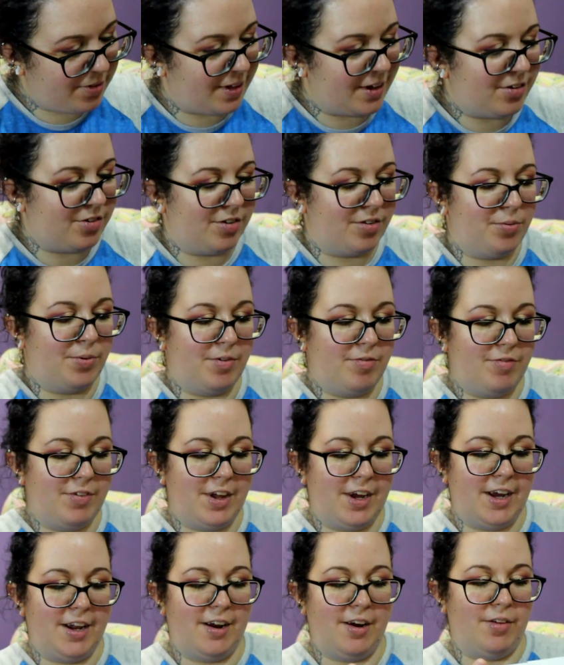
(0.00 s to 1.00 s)
that just went
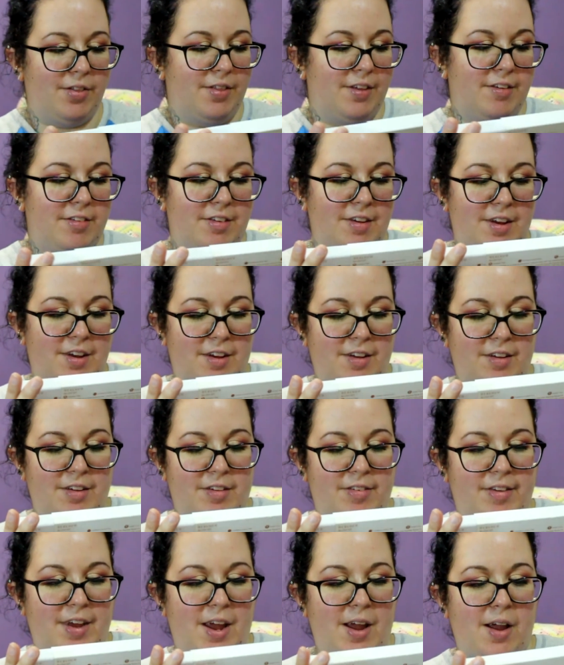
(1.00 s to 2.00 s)
flying out. This
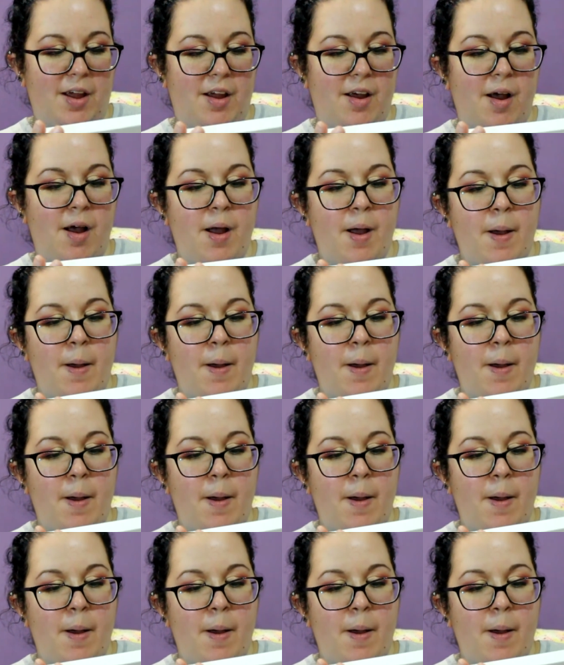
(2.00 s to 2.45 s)
is a